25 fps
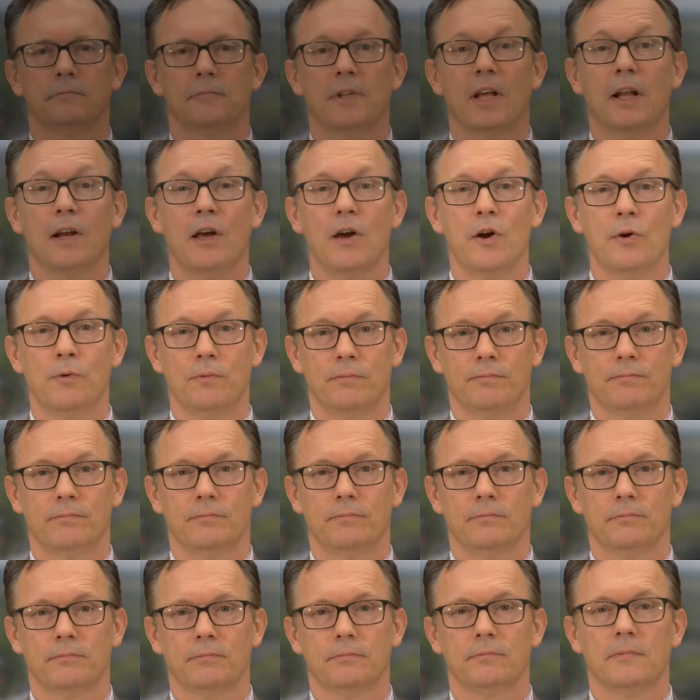Hello,
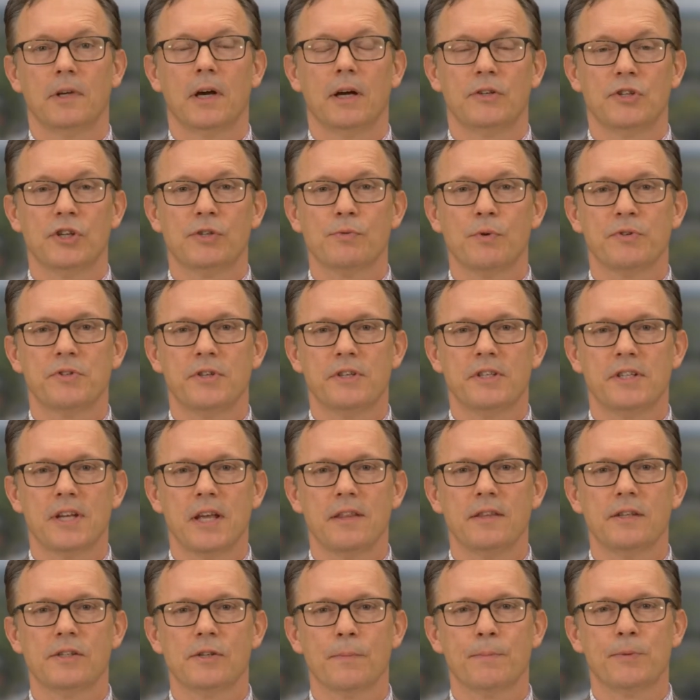I just wanted to
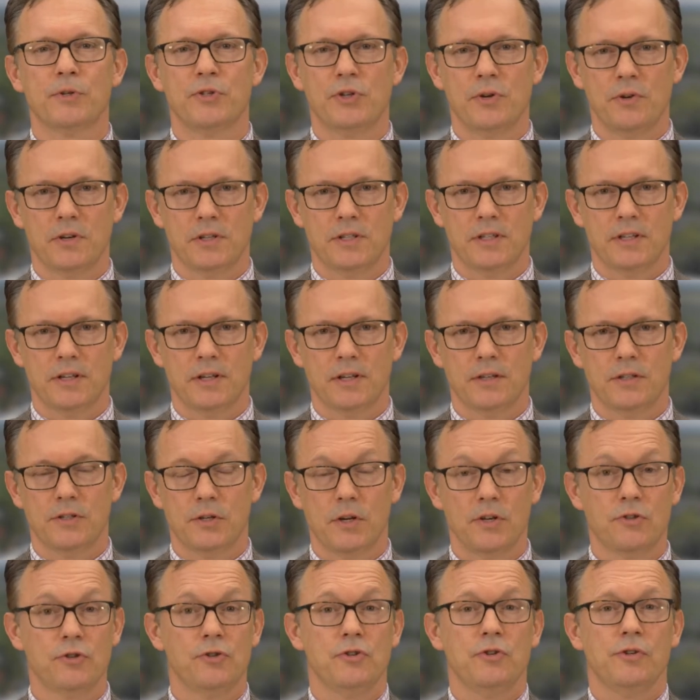take this opportunity
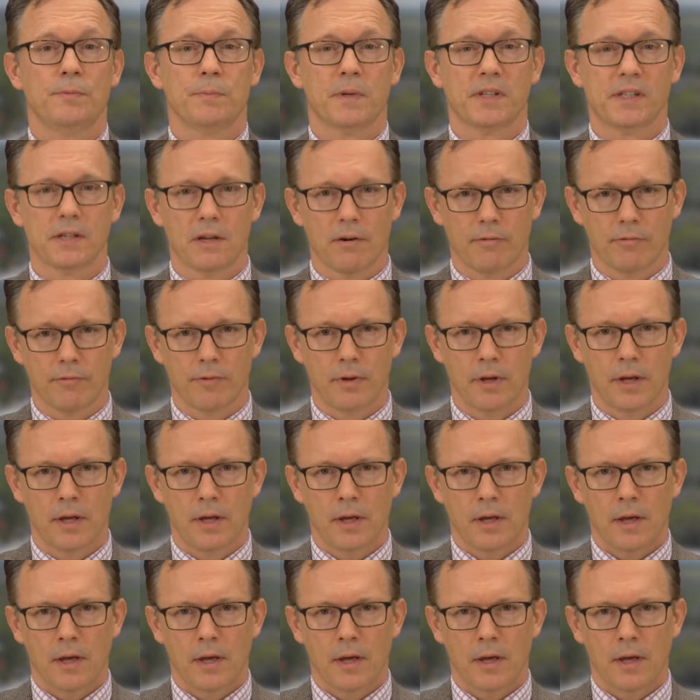to introduce myself.